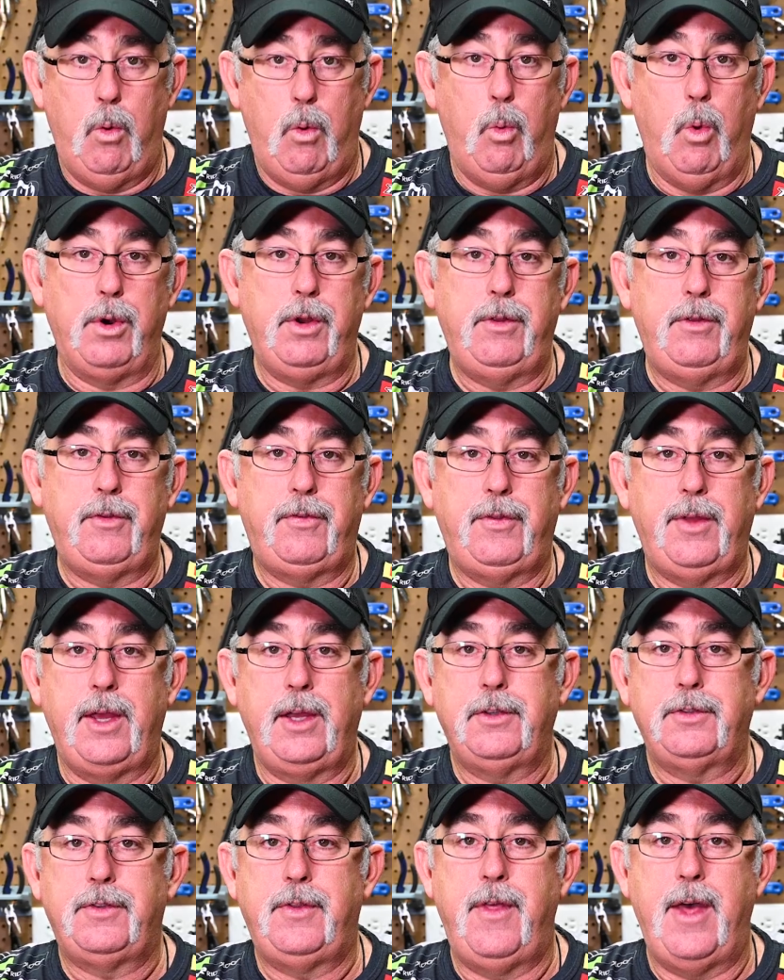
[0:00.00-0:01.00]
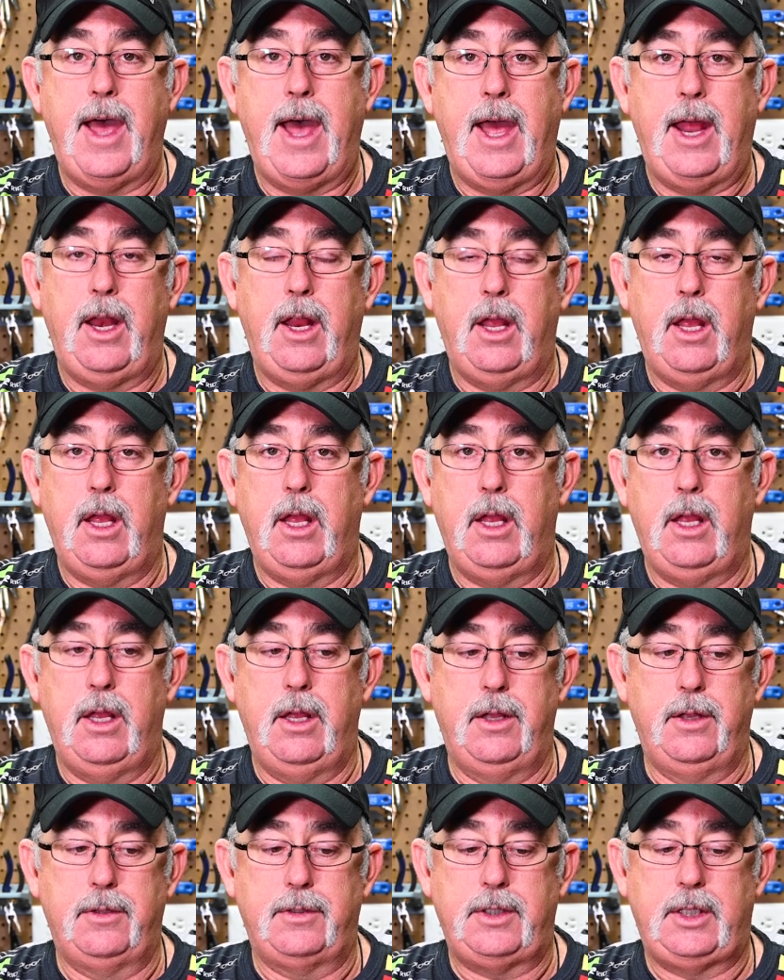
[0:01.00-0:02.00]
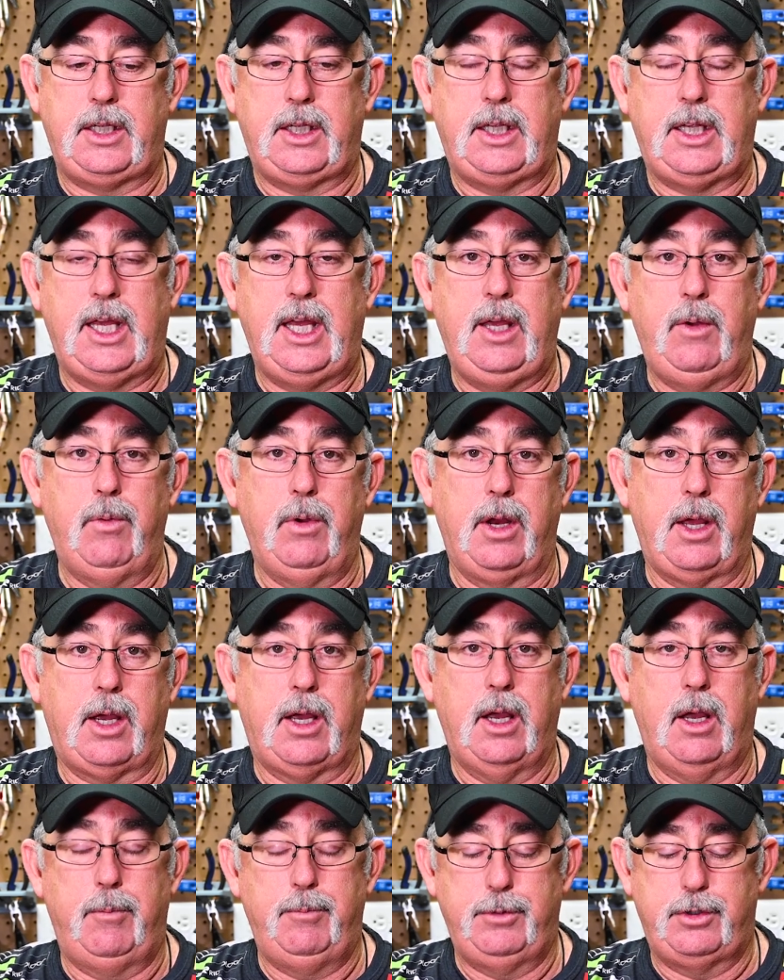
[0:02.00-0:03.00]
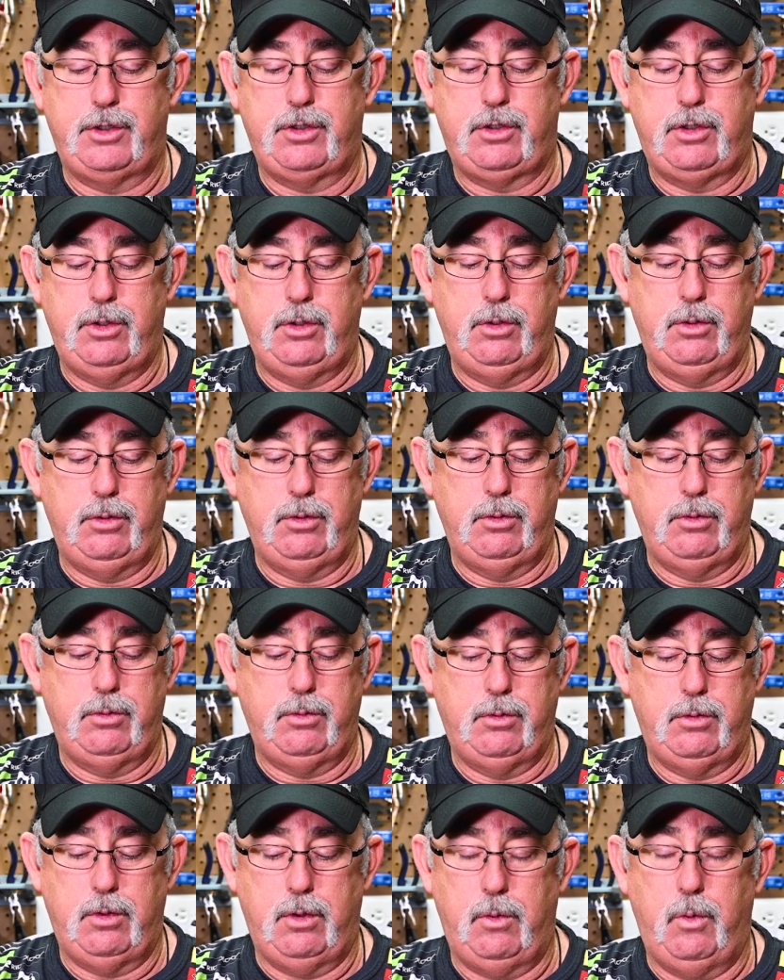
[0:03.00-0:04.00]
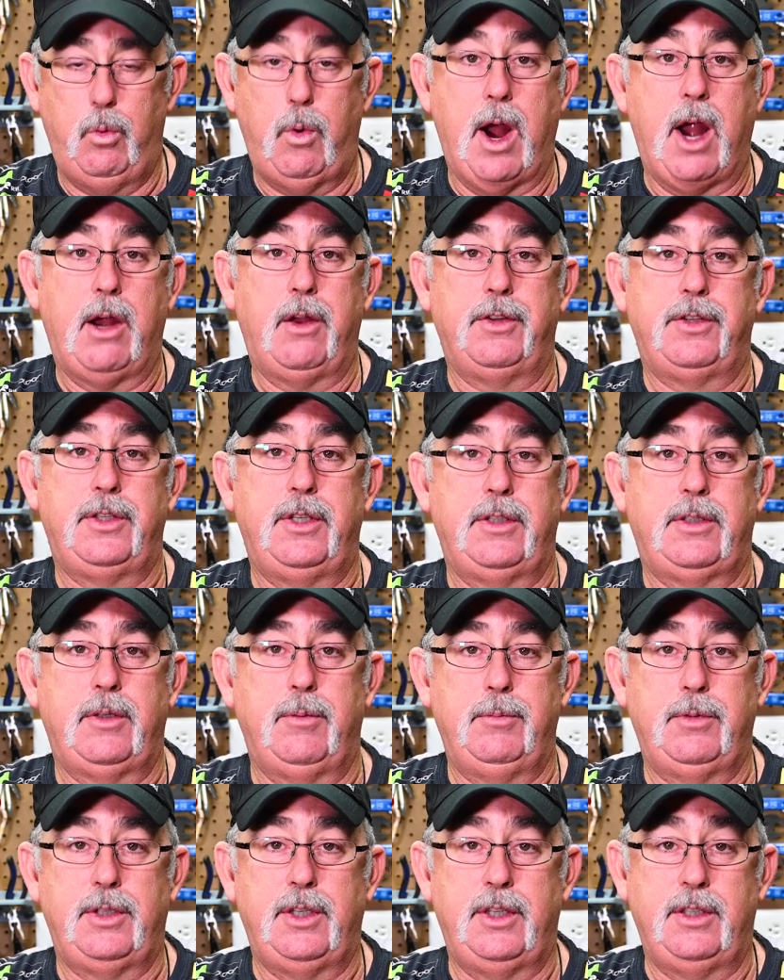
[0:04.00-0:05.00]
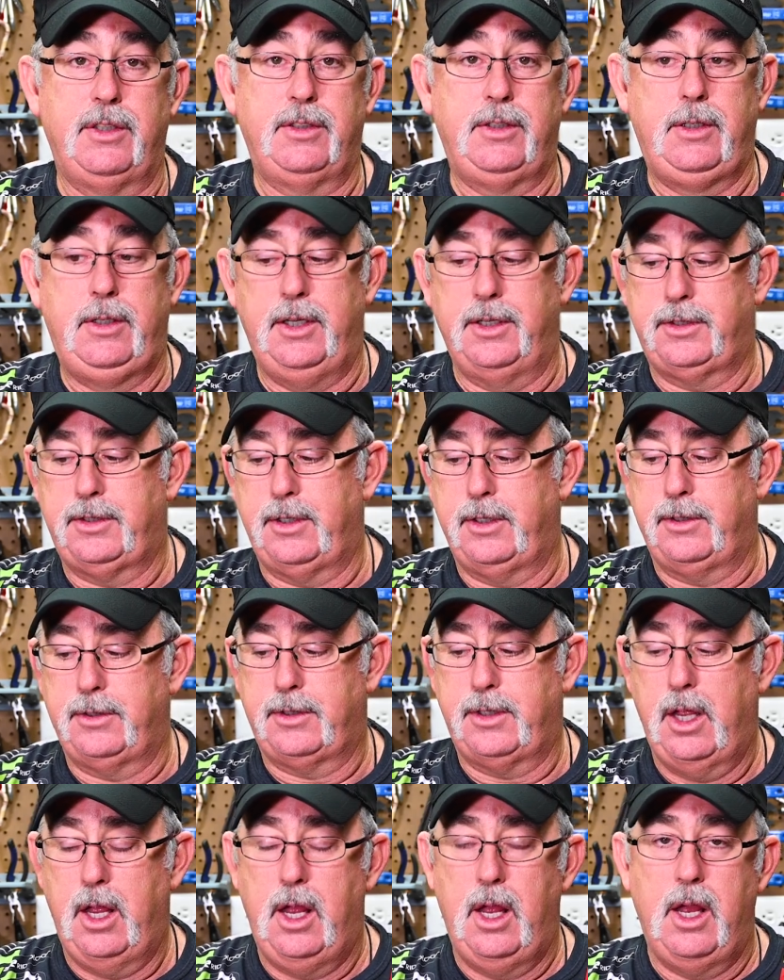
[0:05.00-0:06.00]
One of the things that is key when it comes to wireless systems is distance.